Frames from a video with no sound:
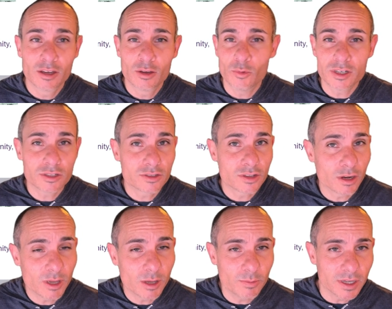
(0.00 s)
which is going to
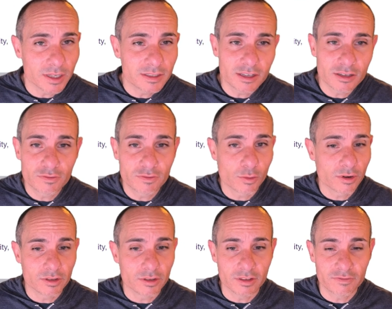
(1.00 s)
be a big deal
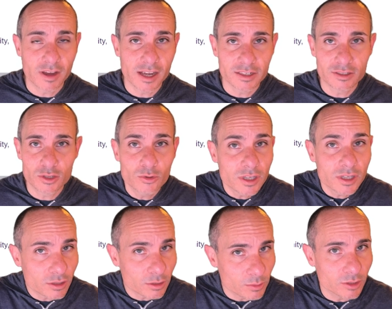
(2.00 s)
for the fine tuning
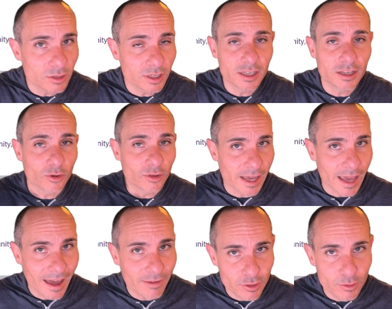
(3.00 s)
community or the
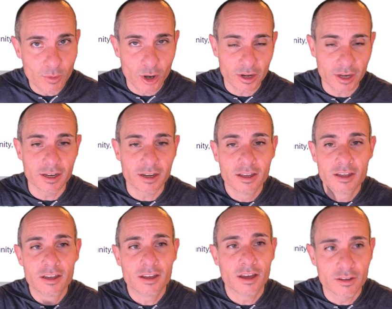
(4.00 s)
aftermarket
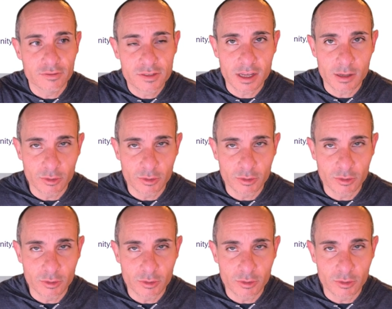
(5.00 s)
of stable